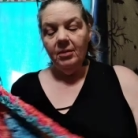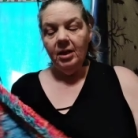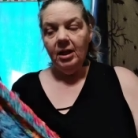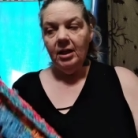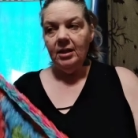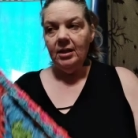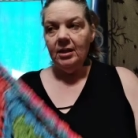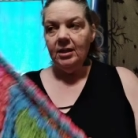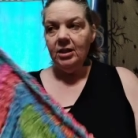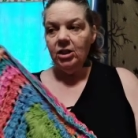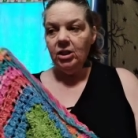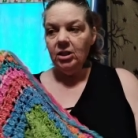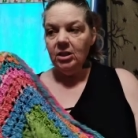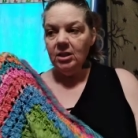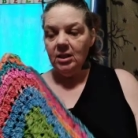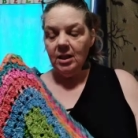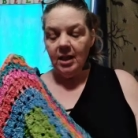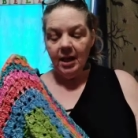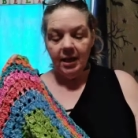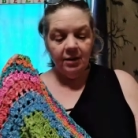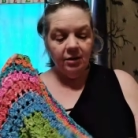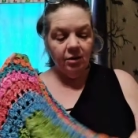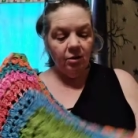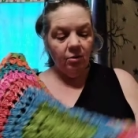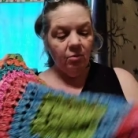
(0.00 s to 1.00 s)
it's just
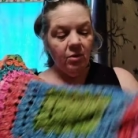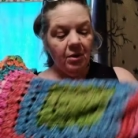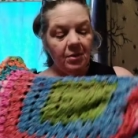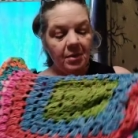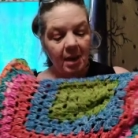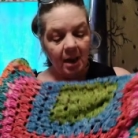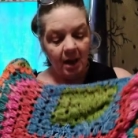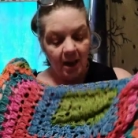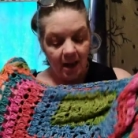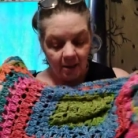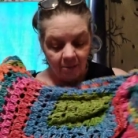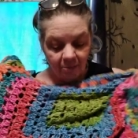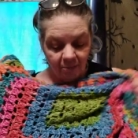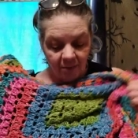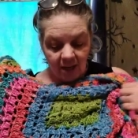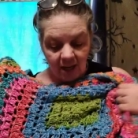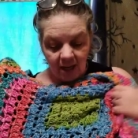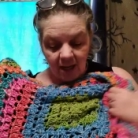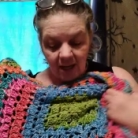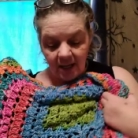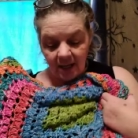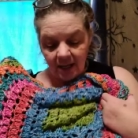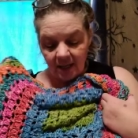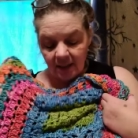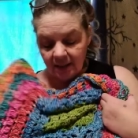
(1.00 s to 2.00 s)
like the one that I
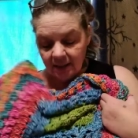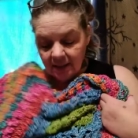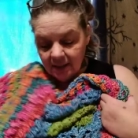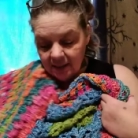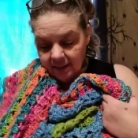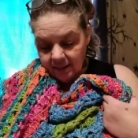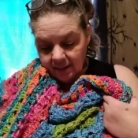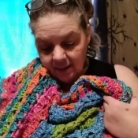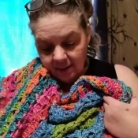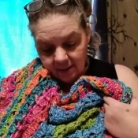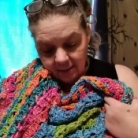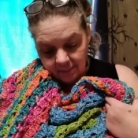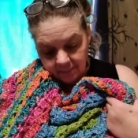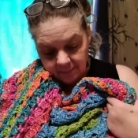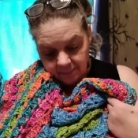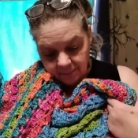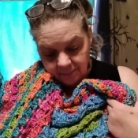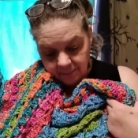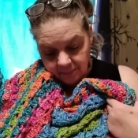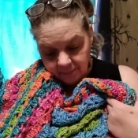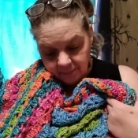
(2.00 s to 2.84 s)
made. It's the